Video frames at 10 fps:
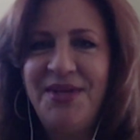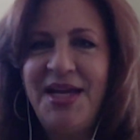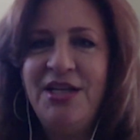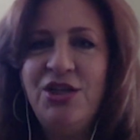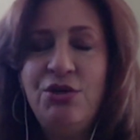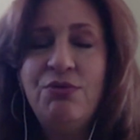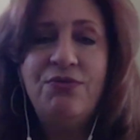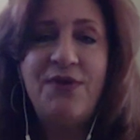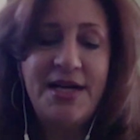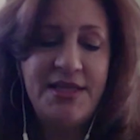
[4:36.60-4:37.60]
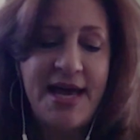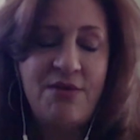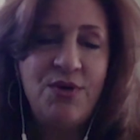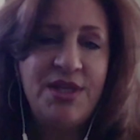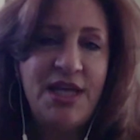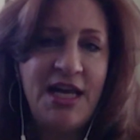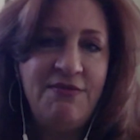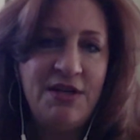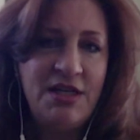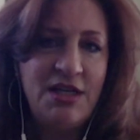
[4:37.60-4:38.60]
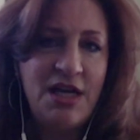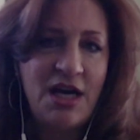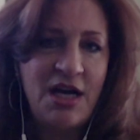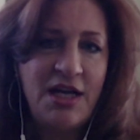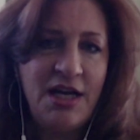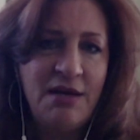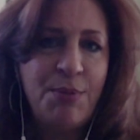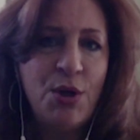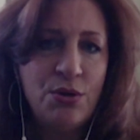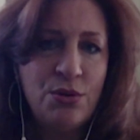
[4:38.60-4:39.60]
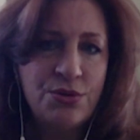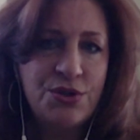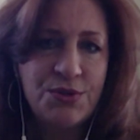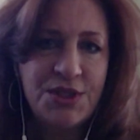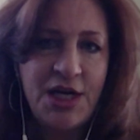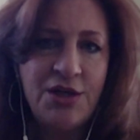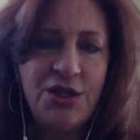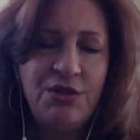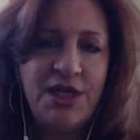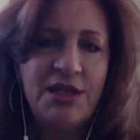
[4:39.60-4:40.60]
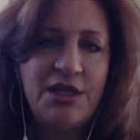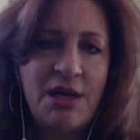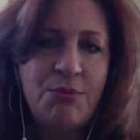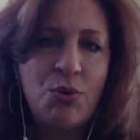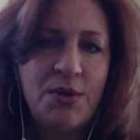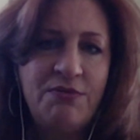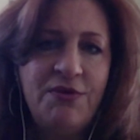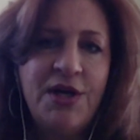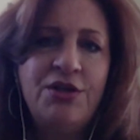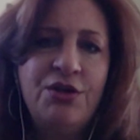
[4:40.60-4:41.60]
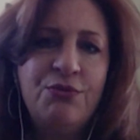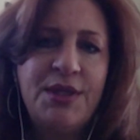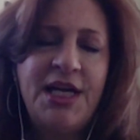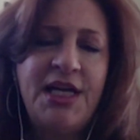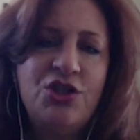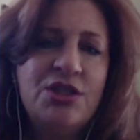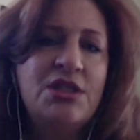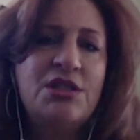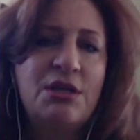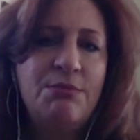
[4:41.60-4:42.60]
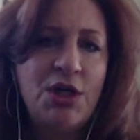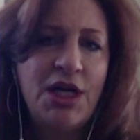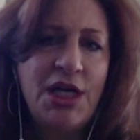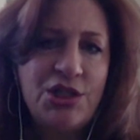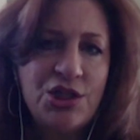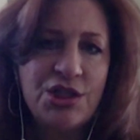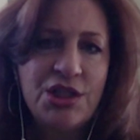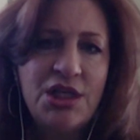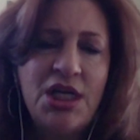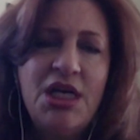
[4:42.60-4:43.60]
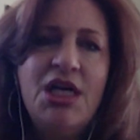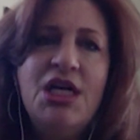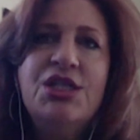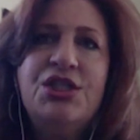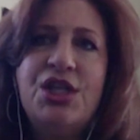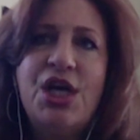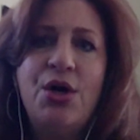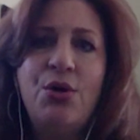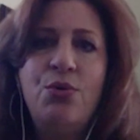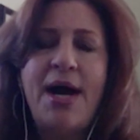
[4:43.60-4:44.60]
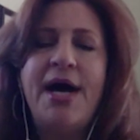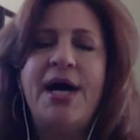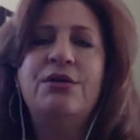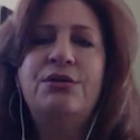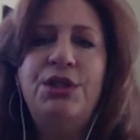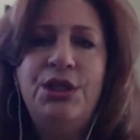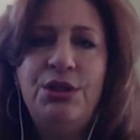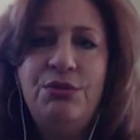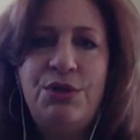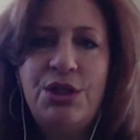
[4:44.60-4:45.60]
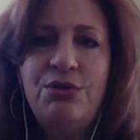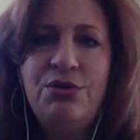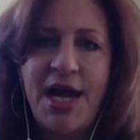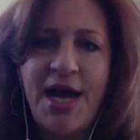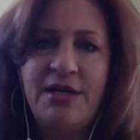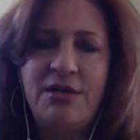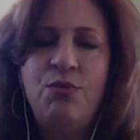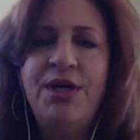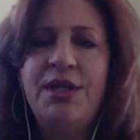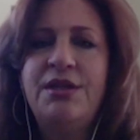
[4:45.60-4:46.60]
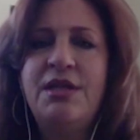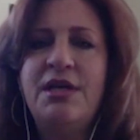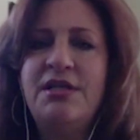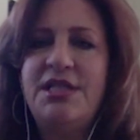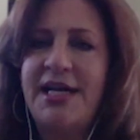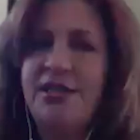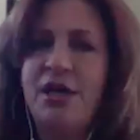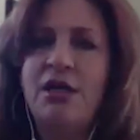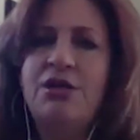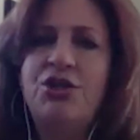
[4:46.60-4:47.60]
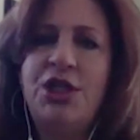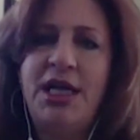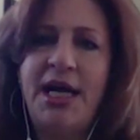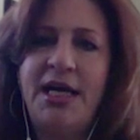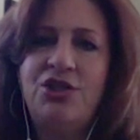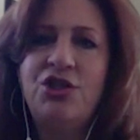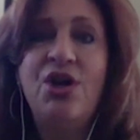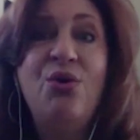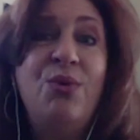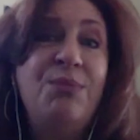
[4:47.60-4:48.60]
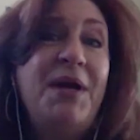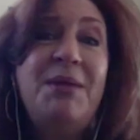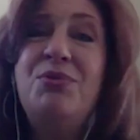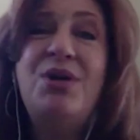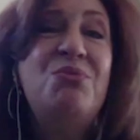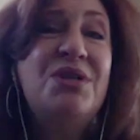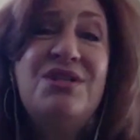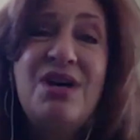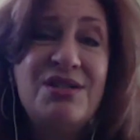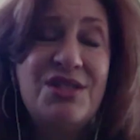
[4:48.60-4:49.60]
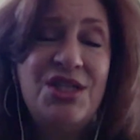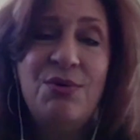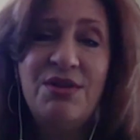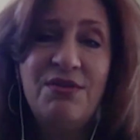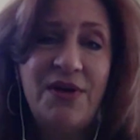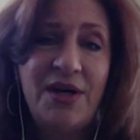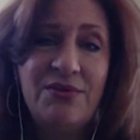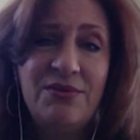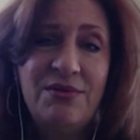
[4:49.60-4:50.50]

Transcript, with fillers: And you will find that with even polls will tell you that the number one failure with agents is communication. So how do you do that with the technology age when people don't want to talk to you on the phone?